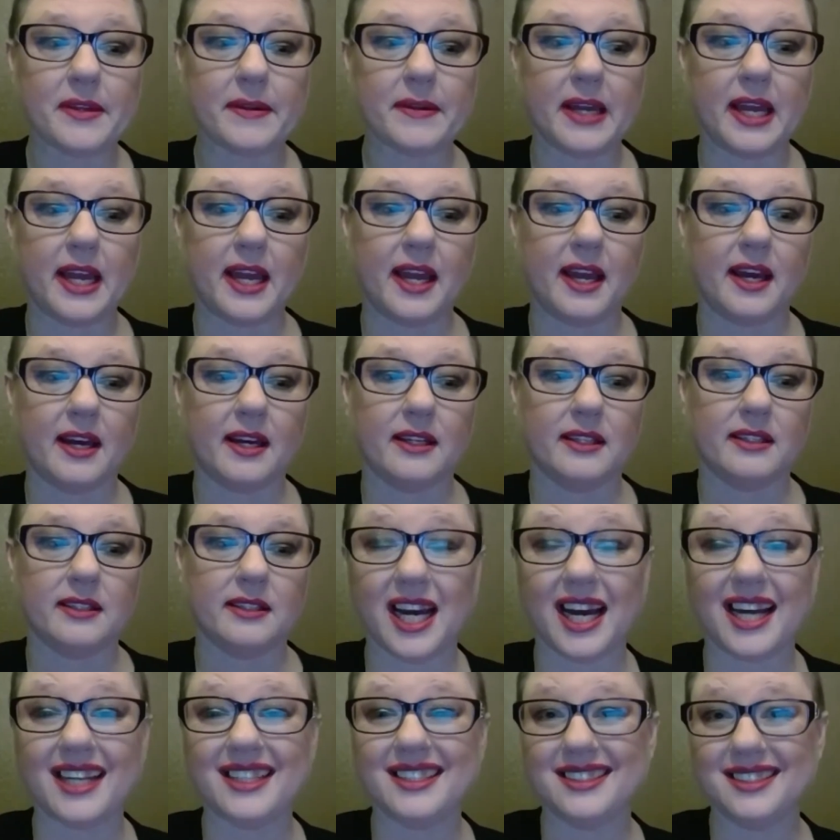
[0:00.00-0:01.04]
And
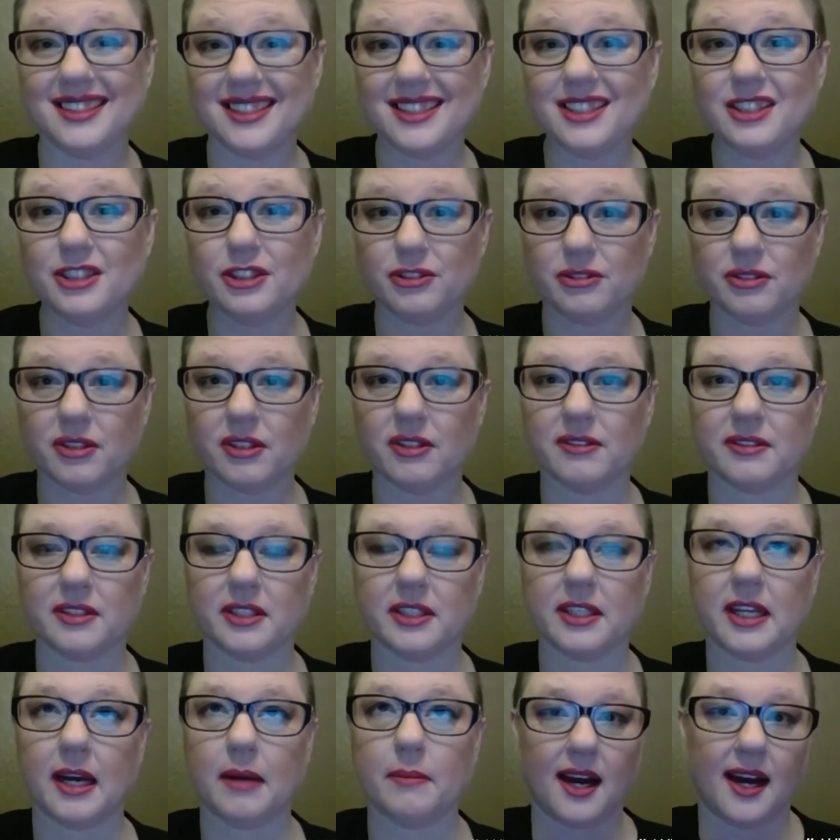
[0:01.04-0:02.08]
I did struggle a
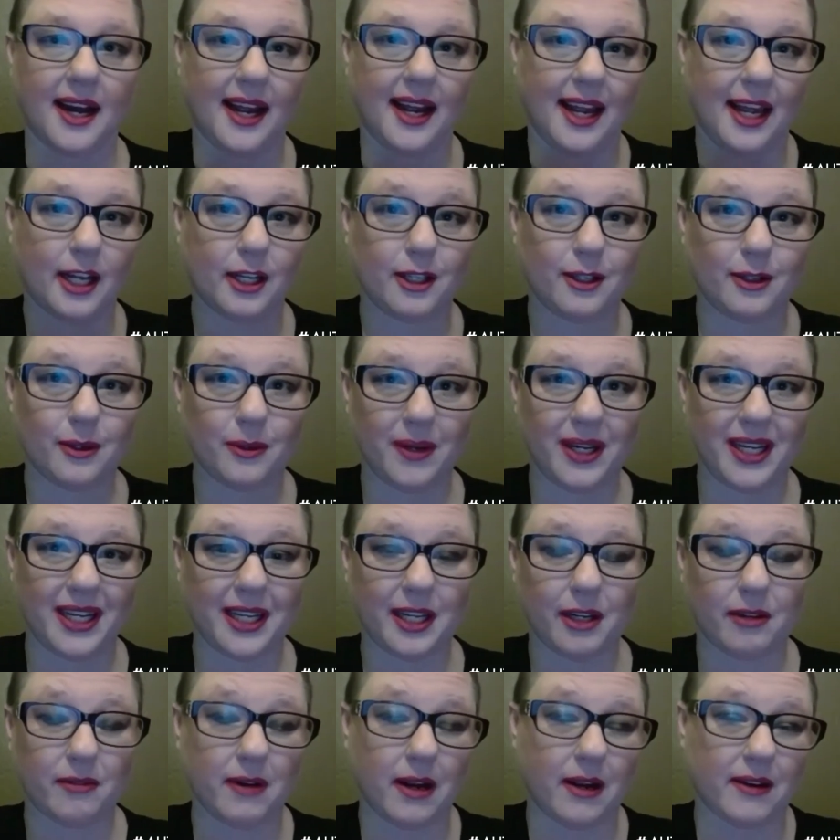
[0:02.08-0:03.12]
lot. I had no way to
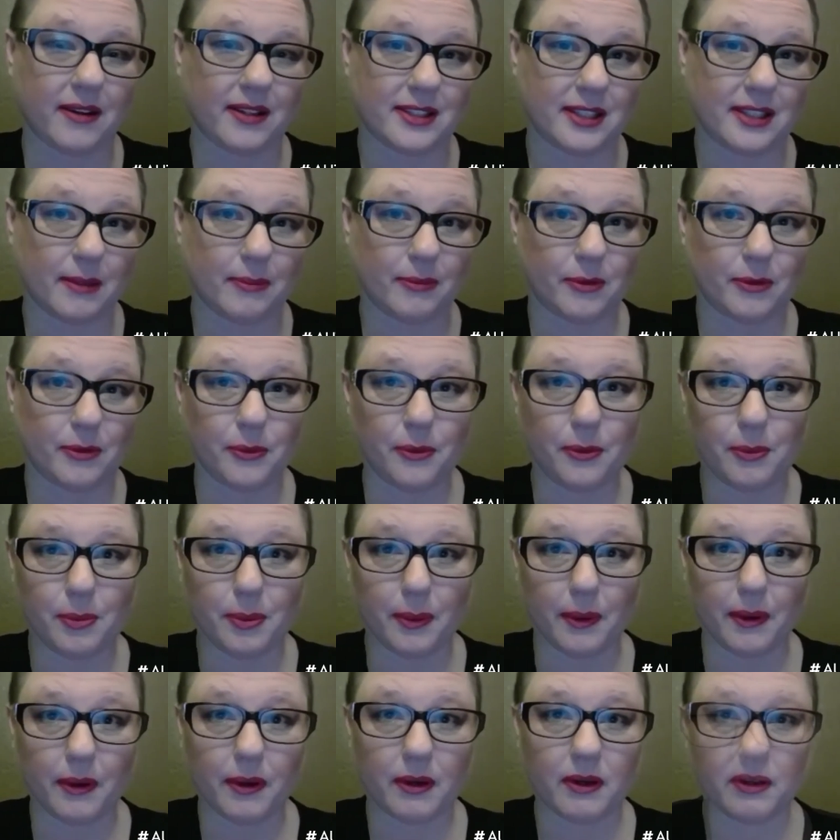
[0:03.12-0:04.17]
get around except through
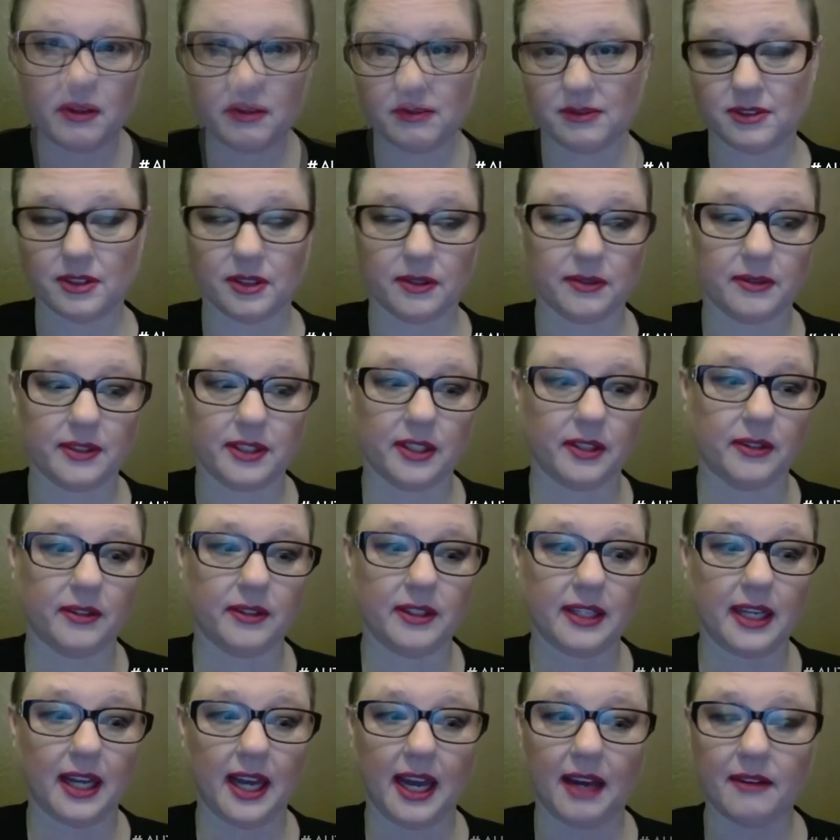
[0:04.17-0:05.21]
Uber. So, you know,
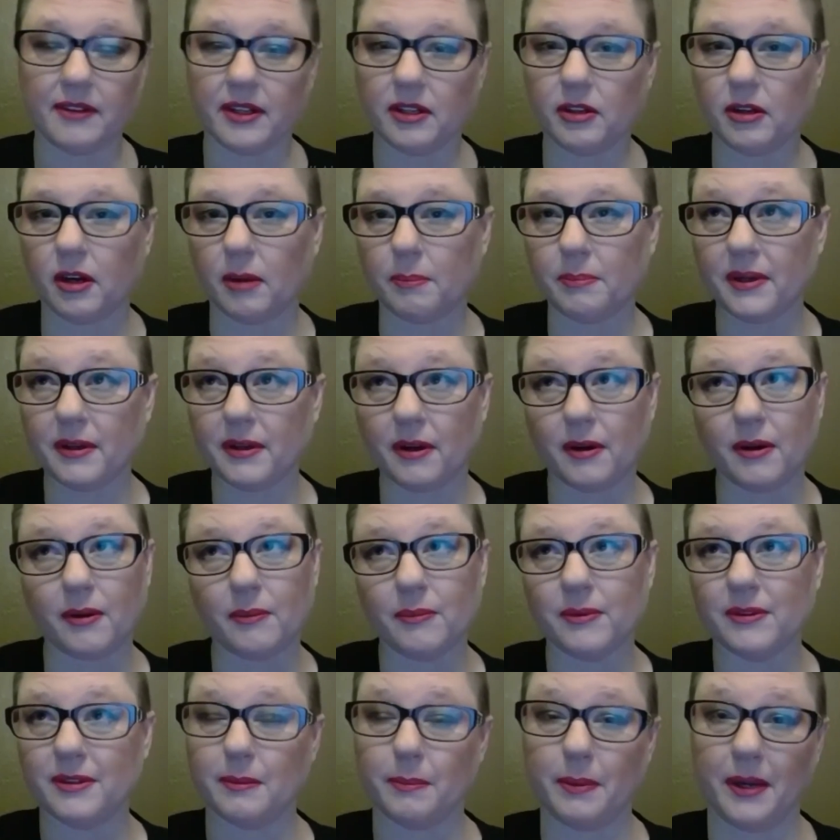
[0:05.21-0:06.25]
having, but
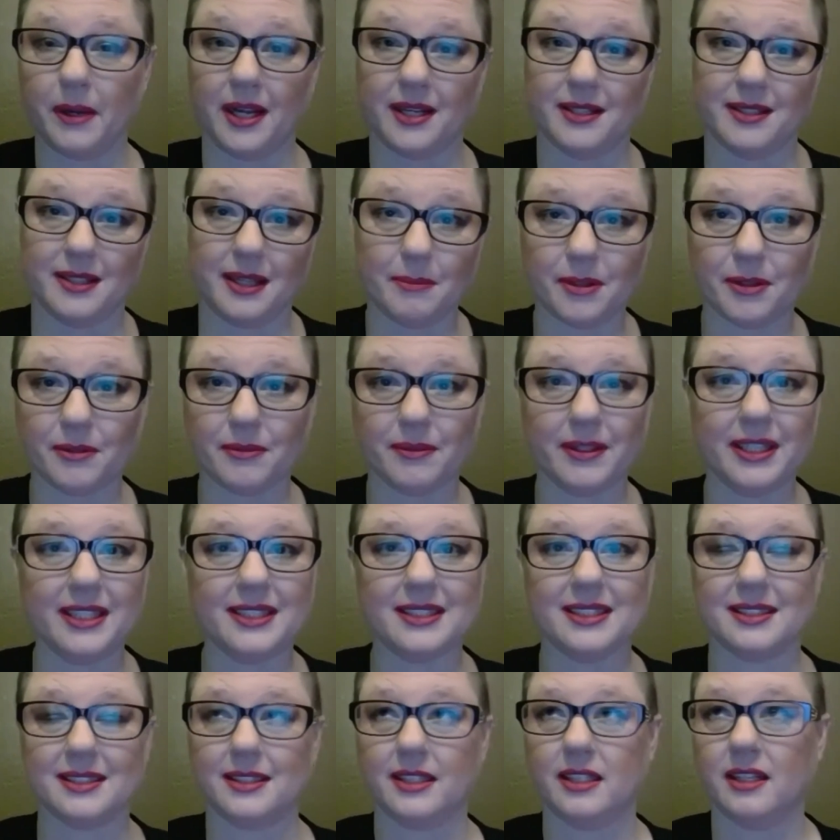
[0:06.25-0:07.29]
with the pandemic
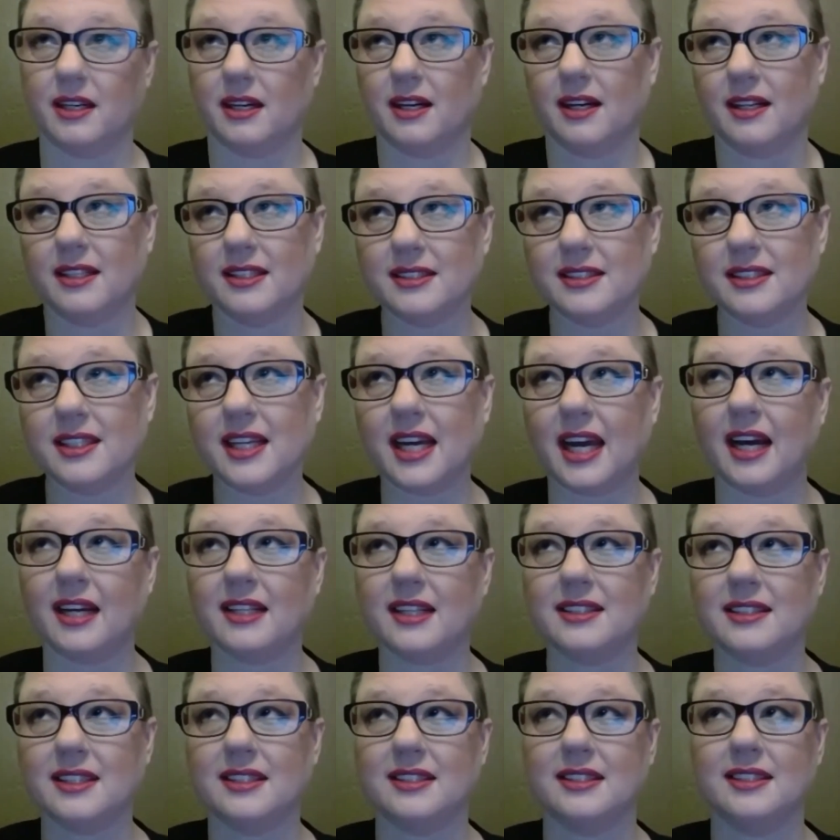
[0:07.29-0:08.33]
recently, honestly,
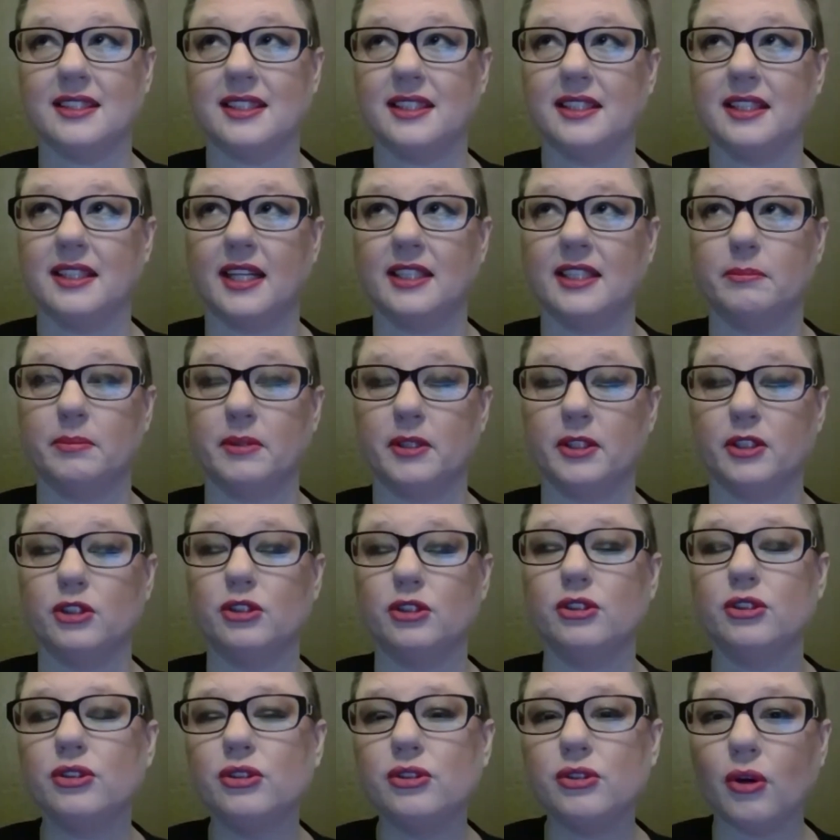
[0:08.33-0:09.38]
accessing has been
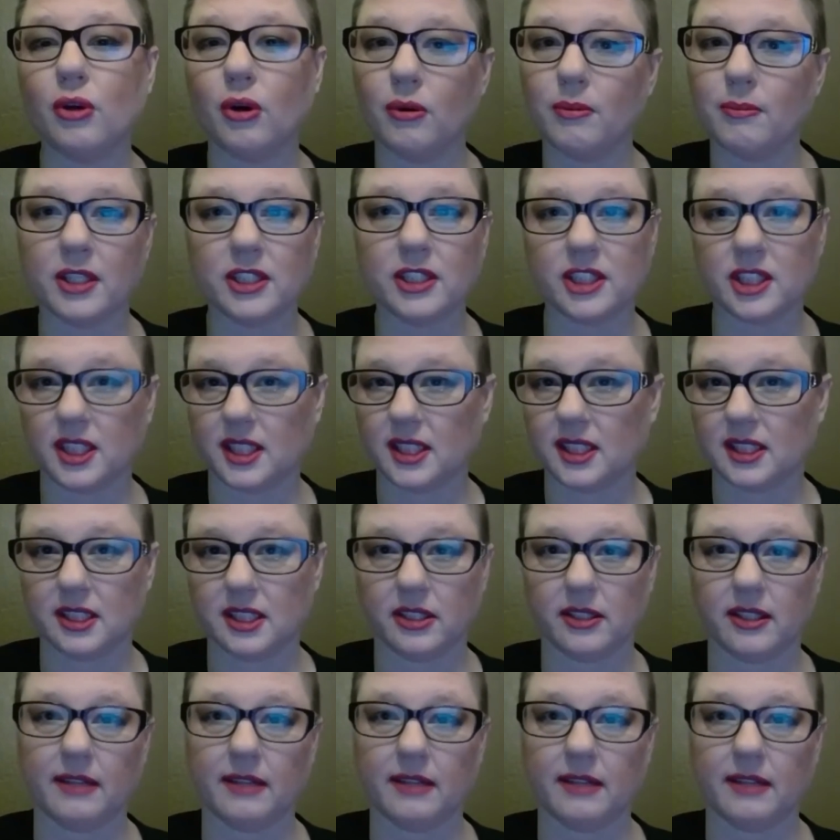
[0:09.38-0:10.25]
so much easier.